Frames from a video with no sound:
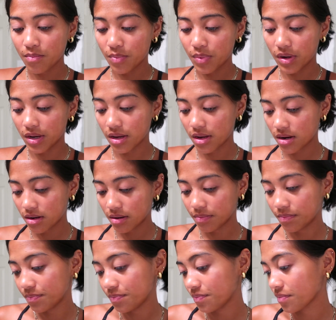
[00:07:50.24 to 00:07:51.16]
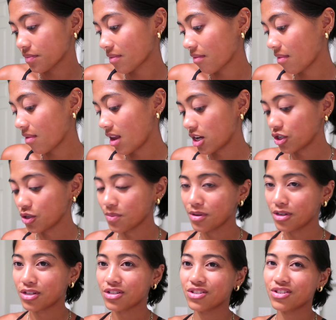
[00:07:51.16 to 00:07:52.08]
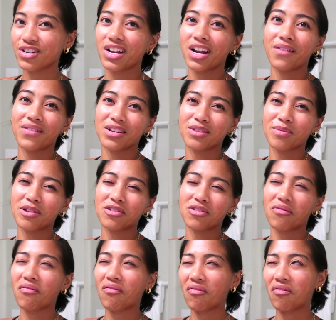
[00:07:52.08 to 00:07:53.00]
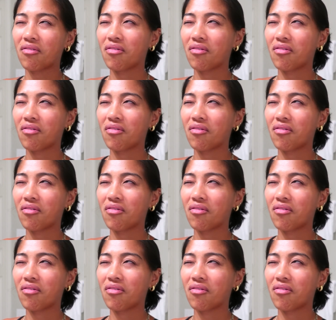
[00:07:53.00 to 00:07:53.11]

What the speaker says: But not too much because they're kind of expensive.